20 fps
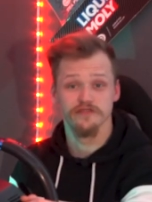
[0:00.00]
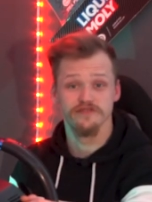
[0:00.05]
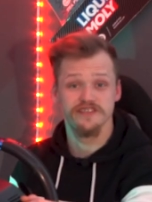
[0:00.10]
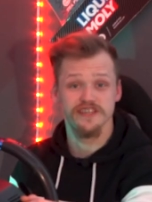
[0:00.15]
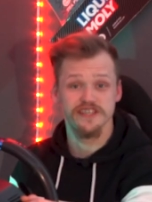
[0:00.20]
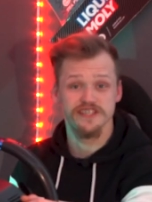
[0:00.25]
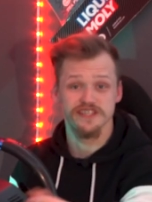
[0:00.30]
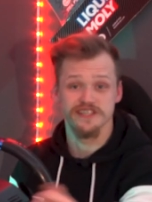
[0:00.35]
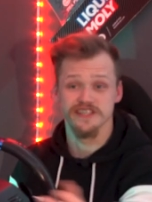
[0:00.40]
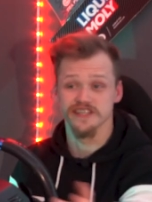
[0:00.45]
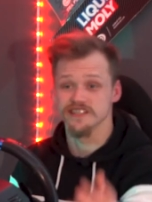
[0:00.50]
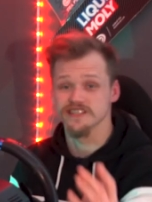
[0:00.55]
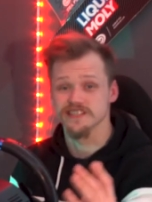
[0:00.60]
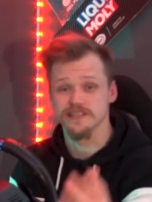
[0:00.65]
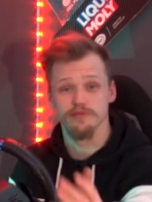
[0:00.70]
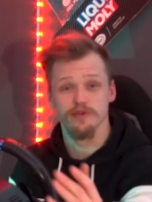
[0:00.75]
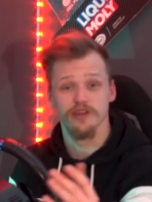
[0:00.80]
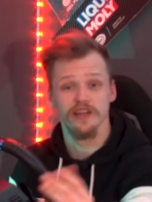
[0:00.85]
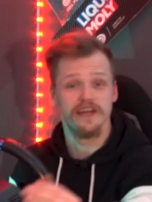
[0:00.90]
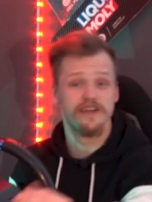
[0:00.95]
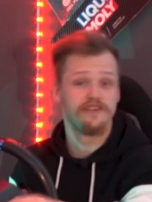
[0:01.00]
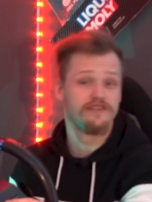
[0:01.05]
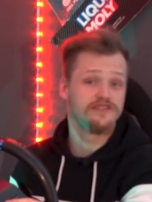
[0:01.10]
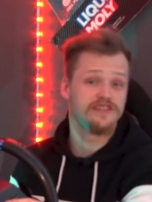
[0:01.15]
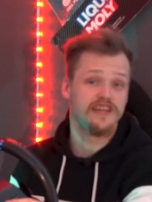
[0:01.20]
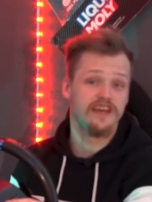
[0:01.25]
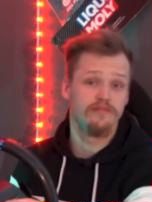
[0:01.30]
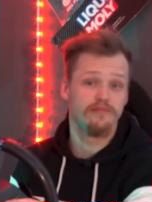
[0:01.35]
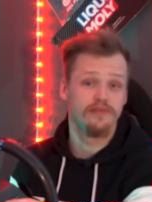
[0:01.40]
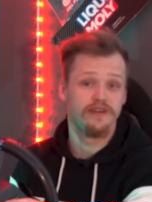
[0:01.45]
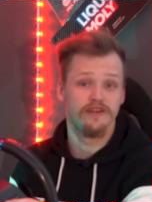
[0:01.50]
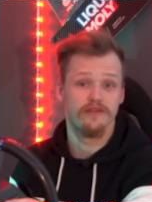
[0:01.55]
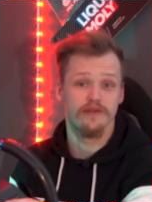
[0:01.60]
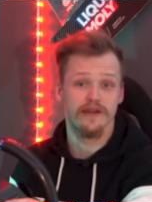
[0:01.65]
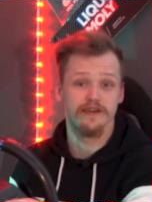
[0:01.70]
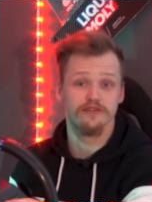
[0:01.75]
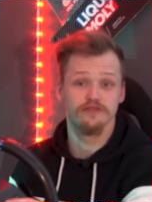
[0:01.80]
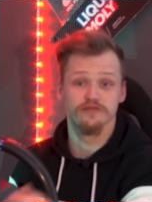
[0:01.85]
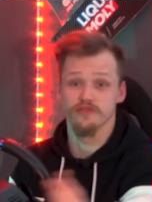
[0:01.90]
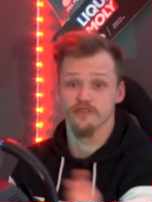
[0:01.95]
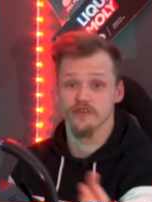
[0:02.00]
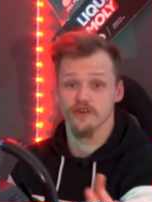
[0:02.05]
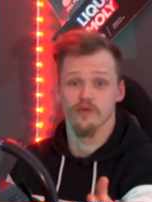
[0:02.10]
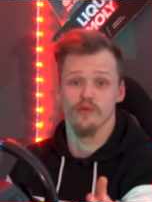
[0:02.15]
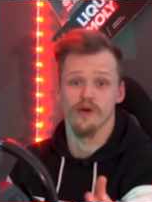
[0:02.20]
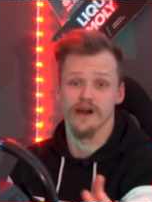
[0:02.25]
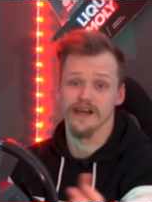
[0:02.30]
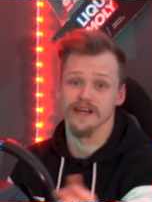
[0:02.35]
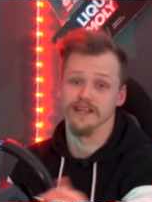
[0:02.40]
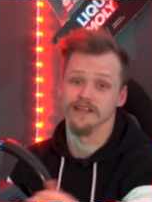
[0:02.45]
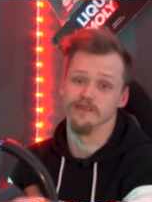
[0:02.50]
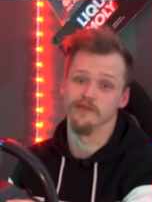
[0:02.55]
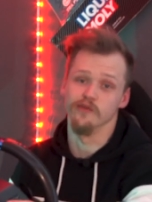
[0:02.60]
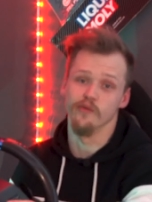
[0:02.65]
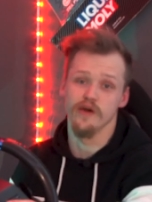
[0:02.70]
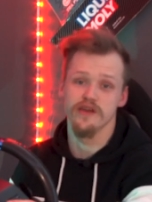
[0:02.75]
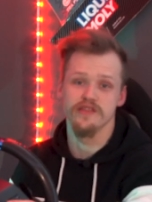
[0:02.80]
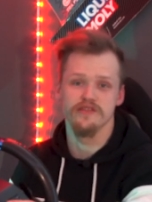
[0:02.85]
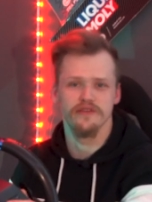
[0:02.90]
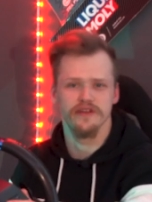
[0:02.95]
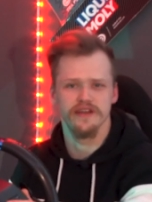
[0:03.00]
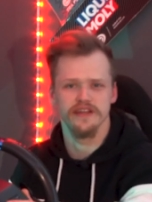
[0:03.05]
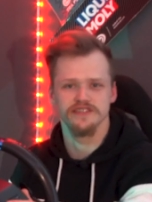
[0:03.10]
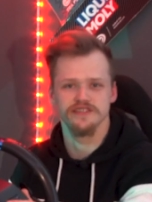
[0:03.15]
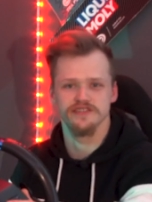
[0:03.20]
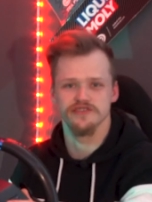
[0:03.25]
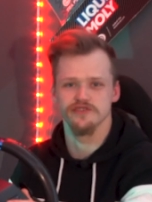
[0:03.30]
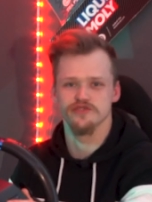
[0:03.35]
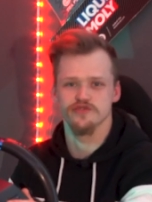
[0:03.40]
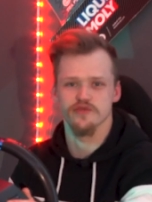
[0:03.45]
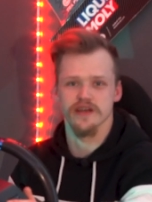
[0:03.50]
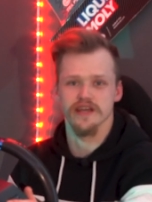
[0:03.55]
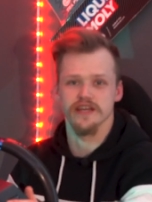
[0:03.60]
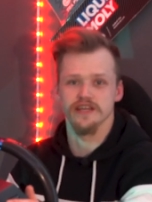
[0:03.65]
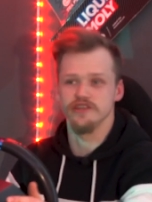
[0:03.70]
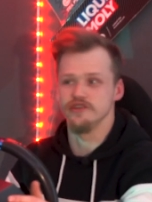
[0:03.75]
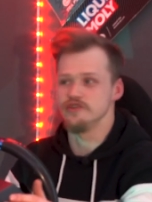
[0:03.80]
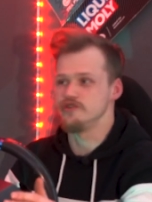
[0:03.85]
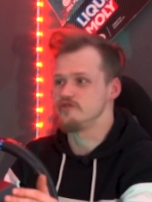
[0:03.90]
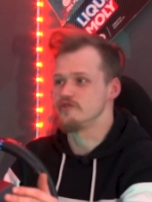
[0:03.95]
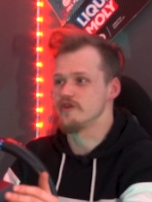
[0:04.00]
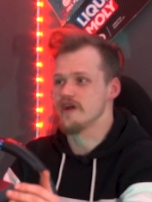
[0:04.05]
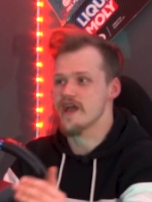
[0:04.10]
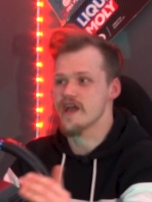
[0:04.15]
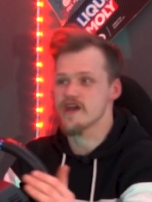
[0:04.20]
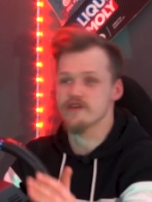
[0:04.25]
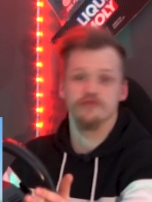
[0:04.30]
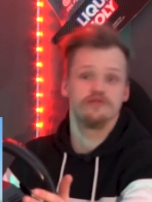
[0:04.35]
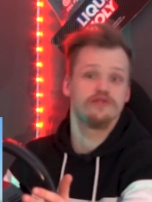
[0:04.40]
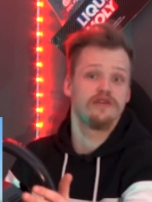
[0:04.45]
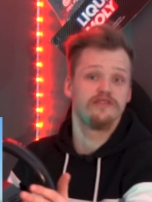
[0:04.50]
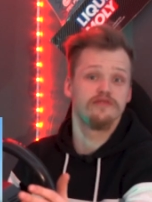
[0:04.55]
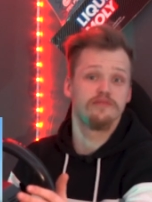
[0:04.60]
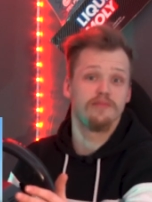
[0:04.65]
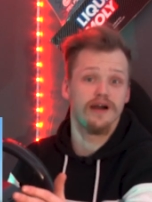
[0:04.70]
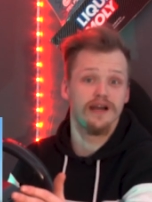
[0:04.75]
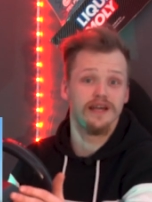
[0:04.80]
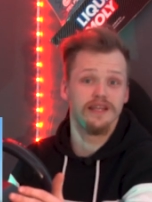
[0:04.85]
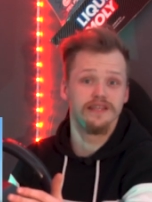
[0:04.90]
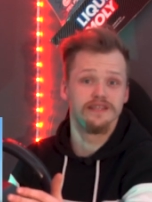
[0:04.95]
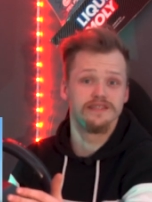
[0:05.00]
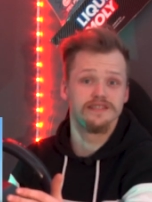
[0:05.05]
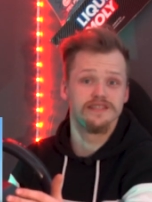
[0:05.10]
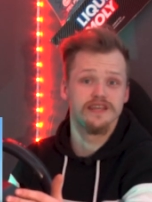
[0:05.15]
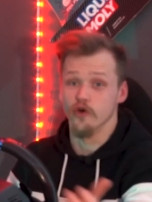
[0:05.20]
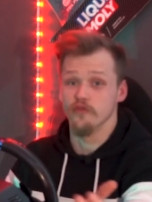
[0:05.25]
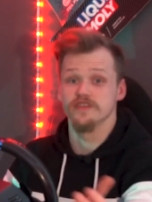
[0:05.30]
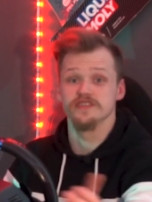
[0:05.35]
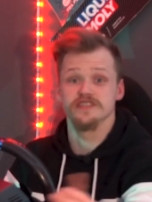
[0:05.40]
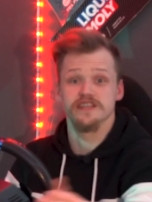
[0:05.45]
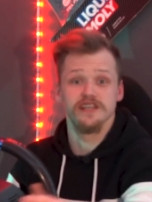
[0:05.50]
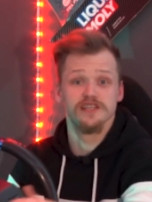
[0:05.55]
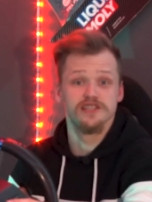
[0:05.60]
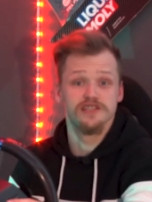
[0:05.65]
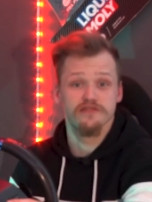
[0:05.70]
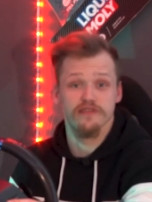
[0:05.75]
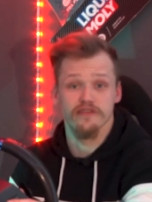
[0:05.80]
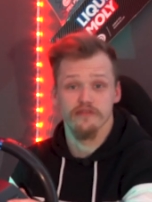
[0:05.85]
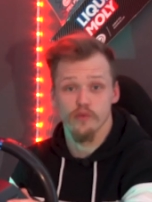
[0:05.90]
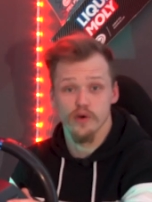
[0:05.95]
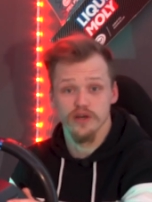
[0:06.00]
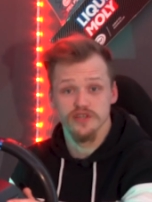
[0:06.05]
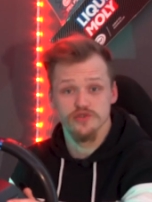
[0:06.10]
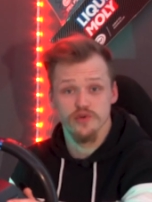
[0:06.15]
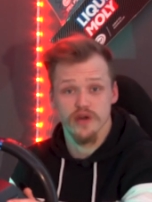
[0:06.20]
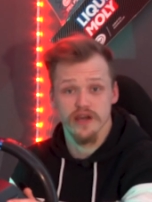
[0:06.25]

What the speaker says: of digital simulators have been around for a while, whether it is to train new aircraft pilots, hone the skills of F1